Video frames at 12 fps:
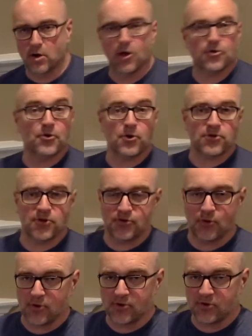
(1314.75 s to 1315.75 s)
all sorts of
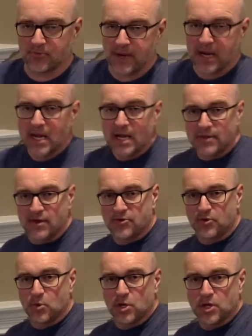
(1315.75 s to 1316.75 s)
sources, but this
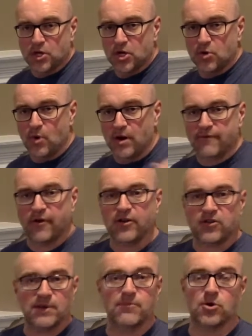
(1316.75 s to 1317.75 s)
is a really good one, very
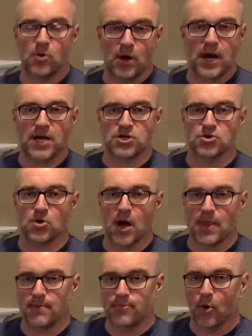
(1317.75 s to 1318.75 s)
similar to what I drew
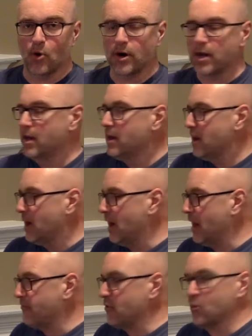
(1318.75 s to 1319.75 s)
on the board
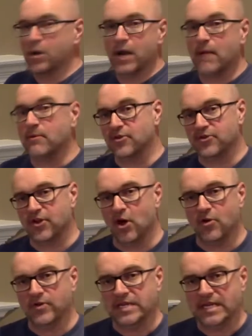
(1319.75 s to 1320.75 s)
if you weren't able to see
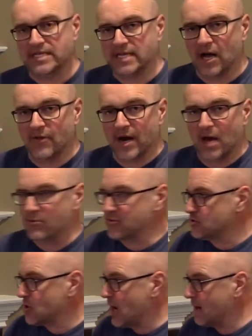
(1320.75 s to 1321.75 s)
all the detail that I was
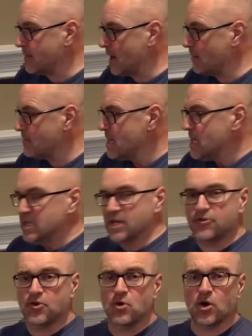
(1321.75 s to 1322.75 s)
drawing there.
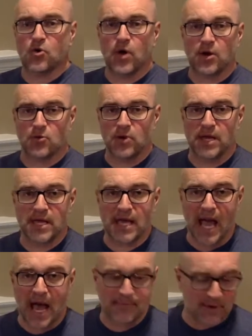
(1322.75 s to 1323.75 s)
Let's do a quick
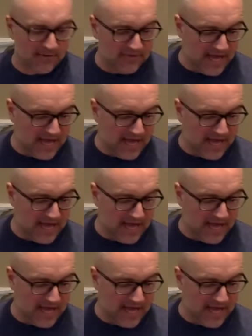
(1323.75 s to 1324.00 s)
recap of